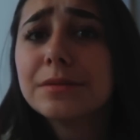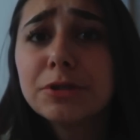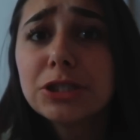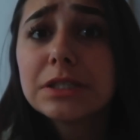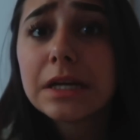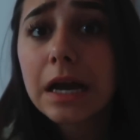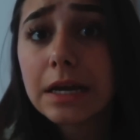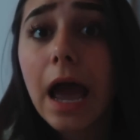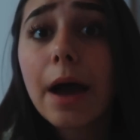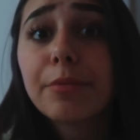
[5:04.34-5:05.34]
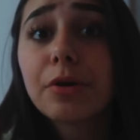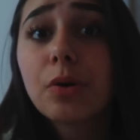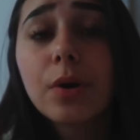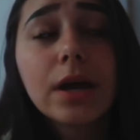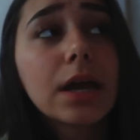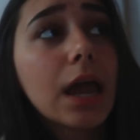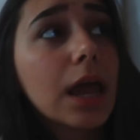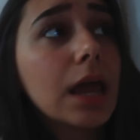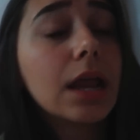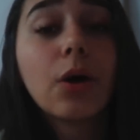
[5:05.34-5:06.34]
Let me just take a nap real quick
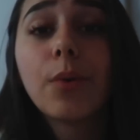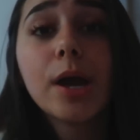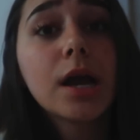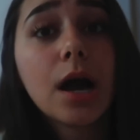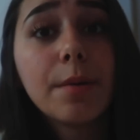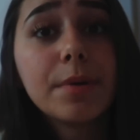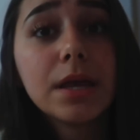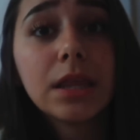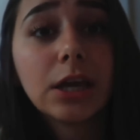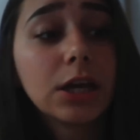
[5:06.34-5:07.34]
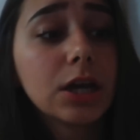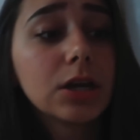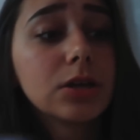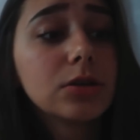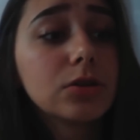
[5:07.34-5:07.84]
and I'll wake up in like